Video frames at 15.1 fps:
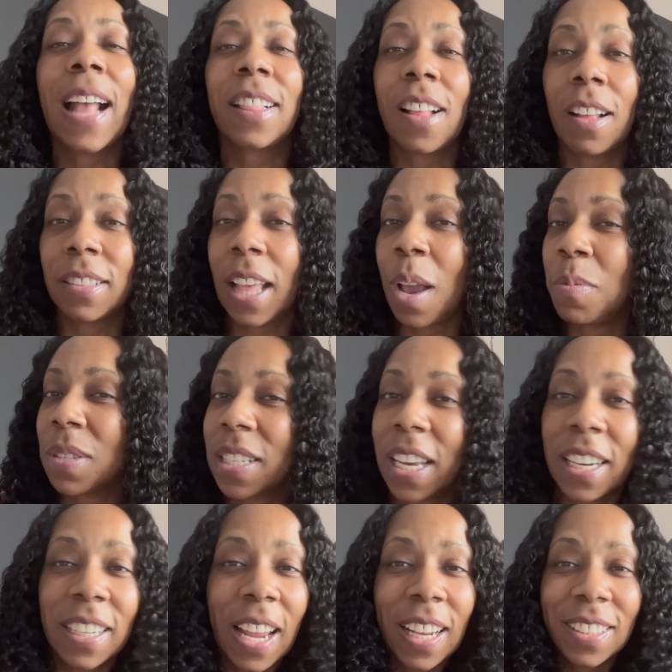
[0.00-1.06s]
I thought they was
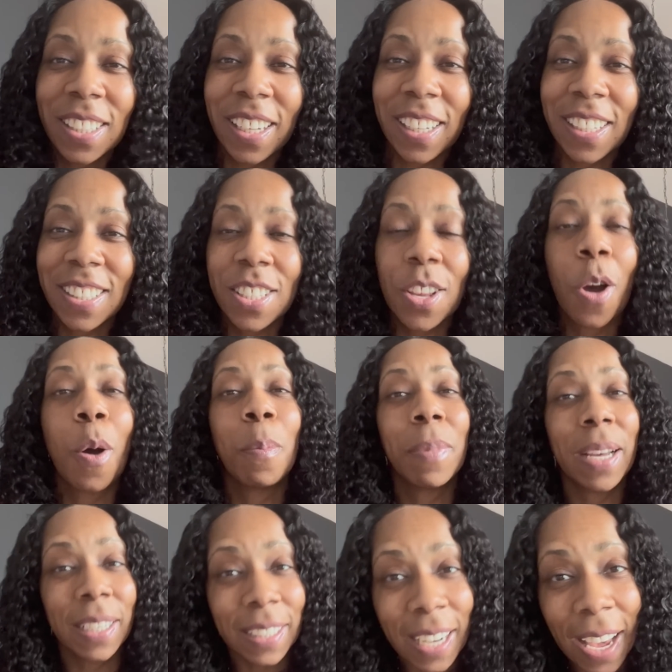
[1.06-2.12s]
getting their tickets on
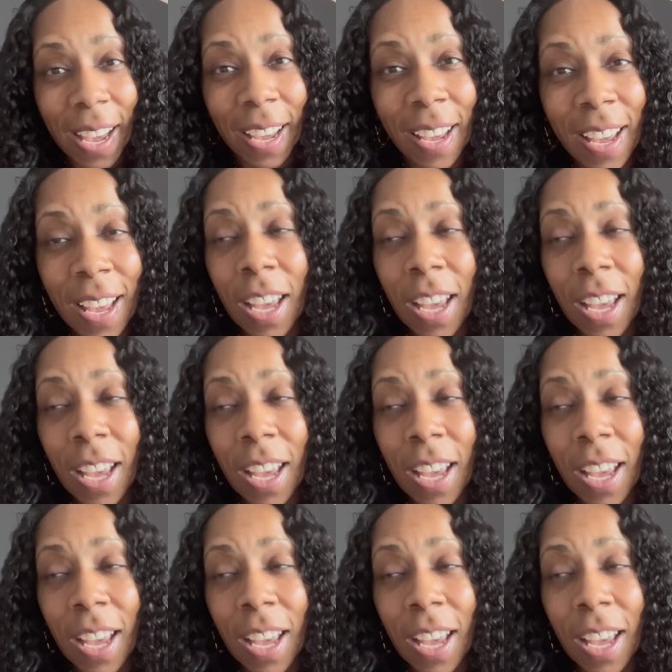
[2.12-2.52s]
Monday.